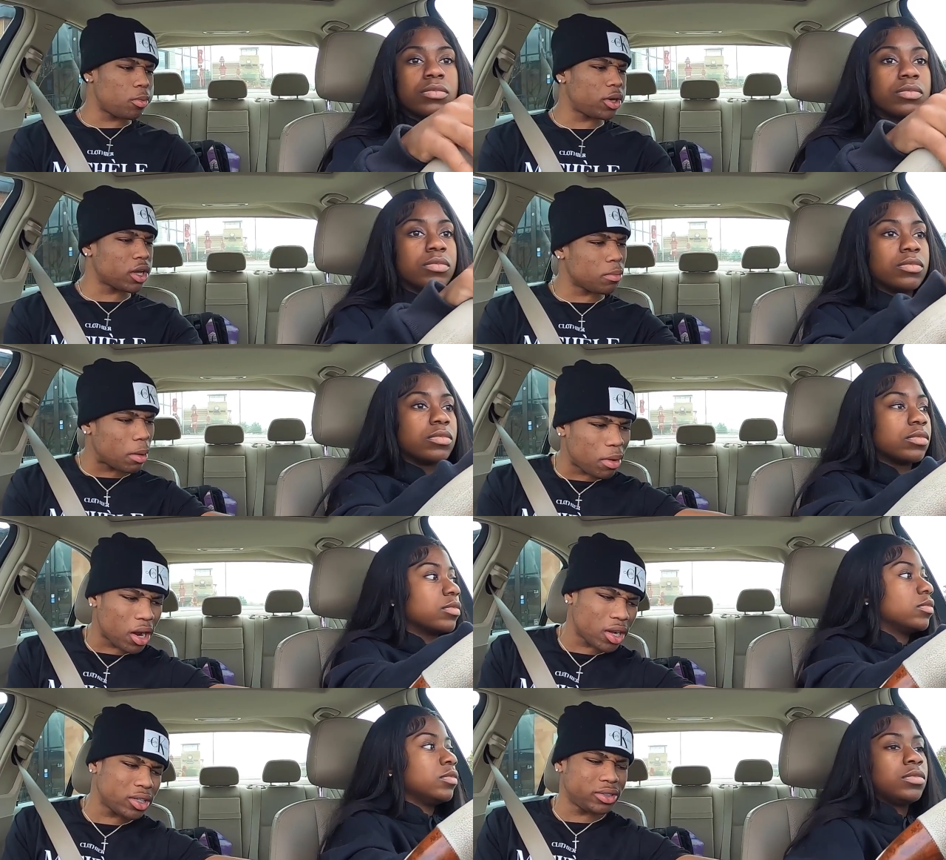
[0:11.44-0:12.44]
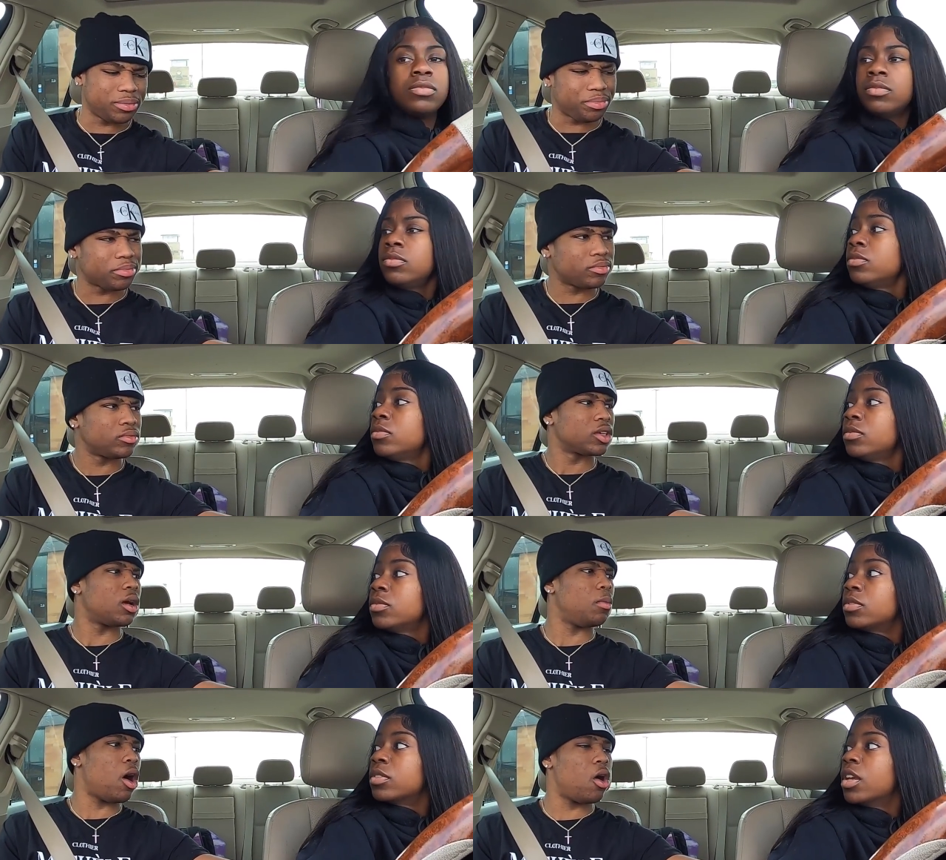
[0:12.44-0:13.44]
Speaker 1: on, bro, get my burger. Mm,
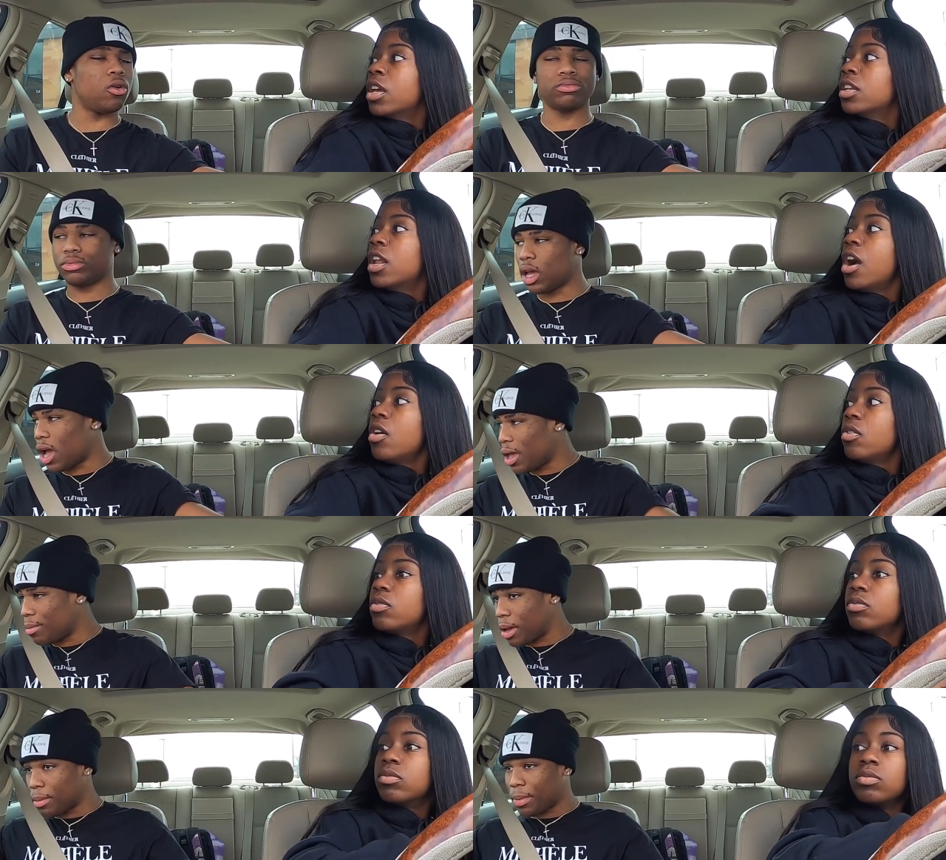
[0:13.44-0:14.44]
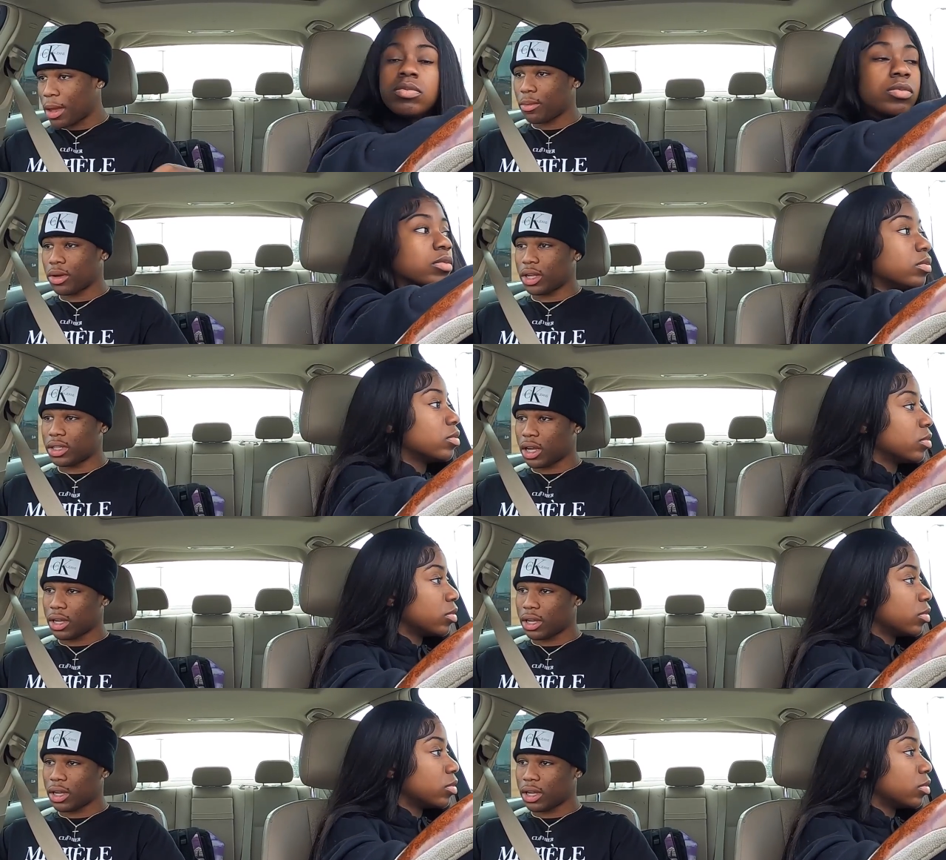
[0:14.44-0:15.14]
Come on. No. All right, Pepper, pay me one at a